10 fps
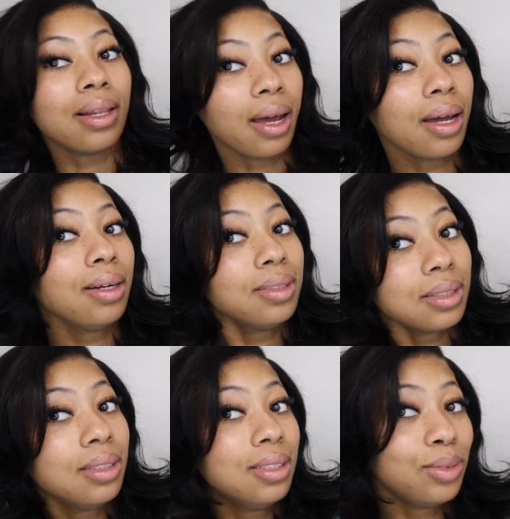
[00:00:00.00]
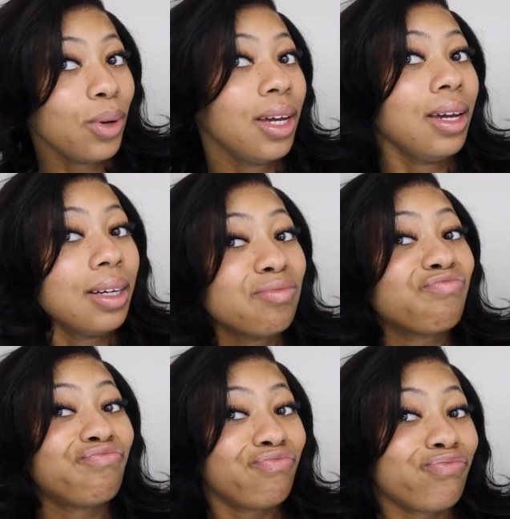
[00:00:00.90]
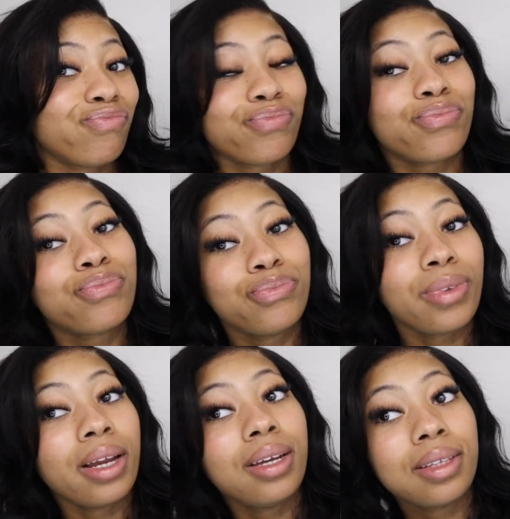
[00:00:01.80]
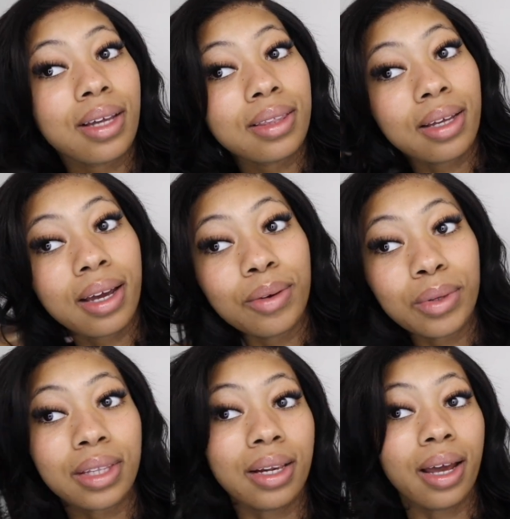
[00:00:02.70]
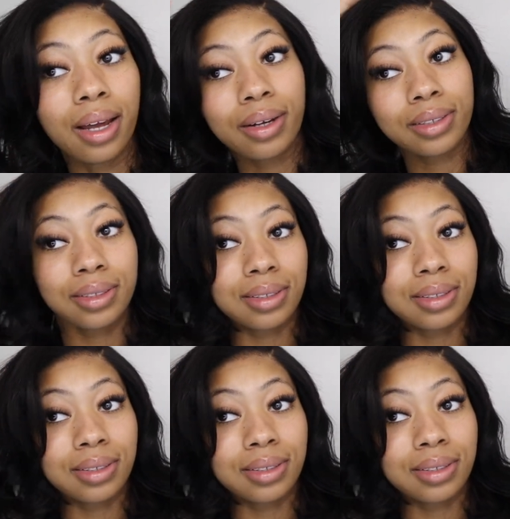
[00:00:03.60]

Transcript: layers in this wig, they did their thing the layers.